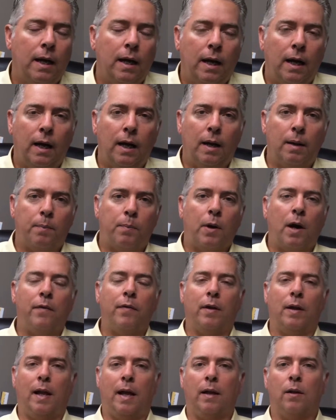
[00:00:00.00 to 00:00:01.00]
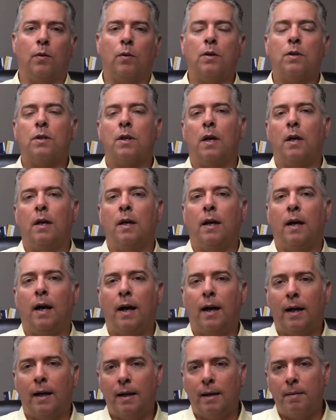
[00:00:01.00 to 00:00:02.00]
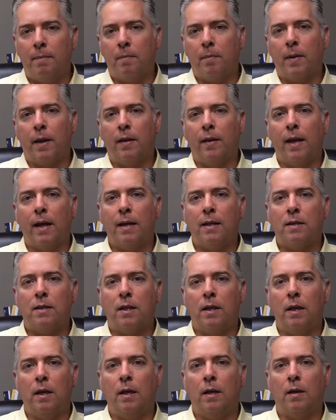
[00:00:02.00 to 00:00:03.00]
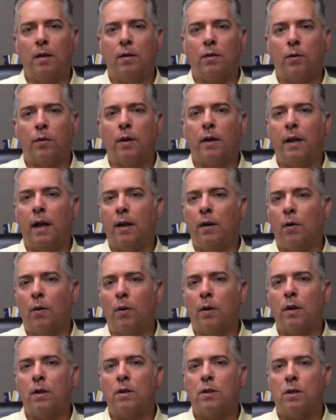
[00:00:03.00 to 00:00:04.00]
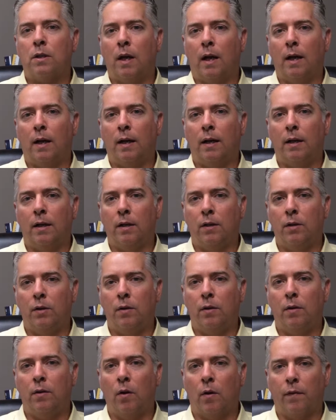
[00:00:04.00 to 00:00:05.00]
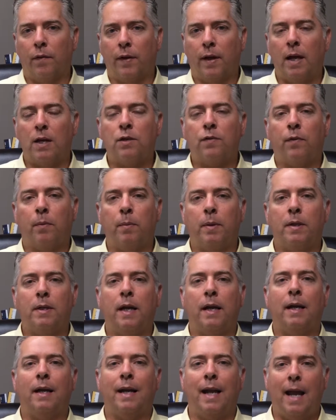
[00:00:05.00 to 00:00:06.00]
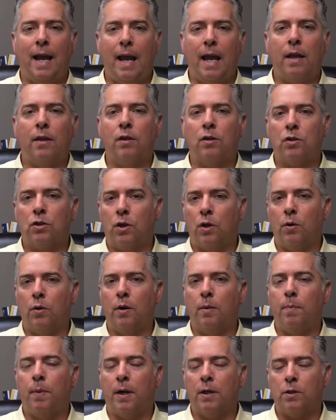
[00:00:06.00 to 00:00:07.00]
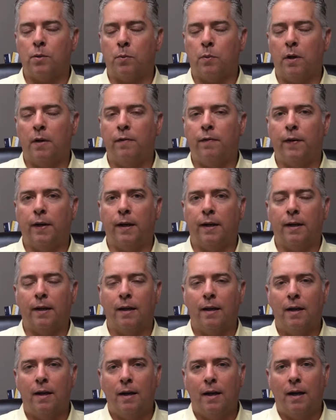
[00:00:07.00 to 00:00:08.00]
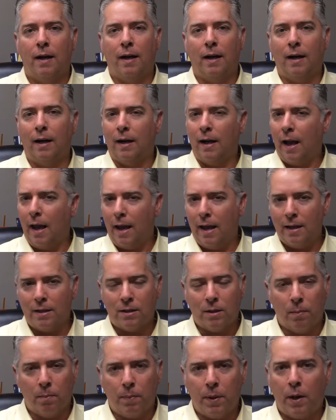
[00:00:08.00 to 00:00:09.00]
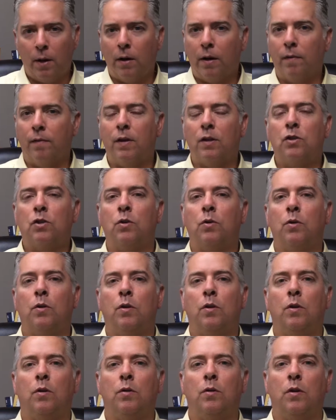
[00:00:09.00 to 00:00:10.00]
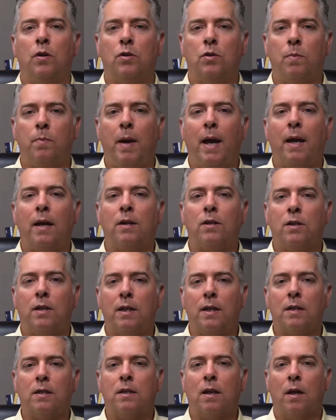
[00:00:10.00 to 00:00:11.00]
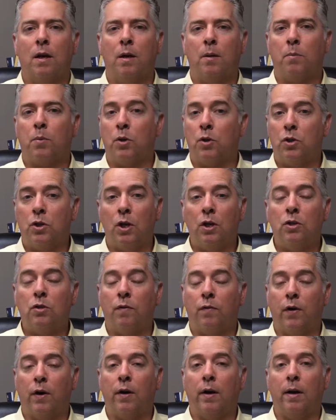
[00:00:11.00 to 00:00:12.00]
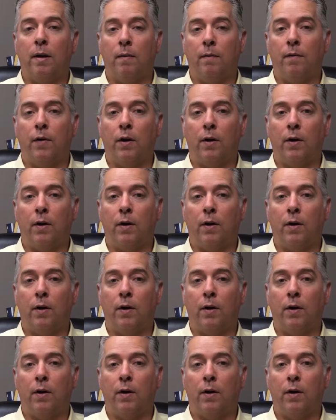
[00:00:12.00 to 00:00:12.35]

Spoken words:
private landlords, and that is the 30-day notice, notification from the tenant, and the security deposit refund. It's imperative that you manage this procedure very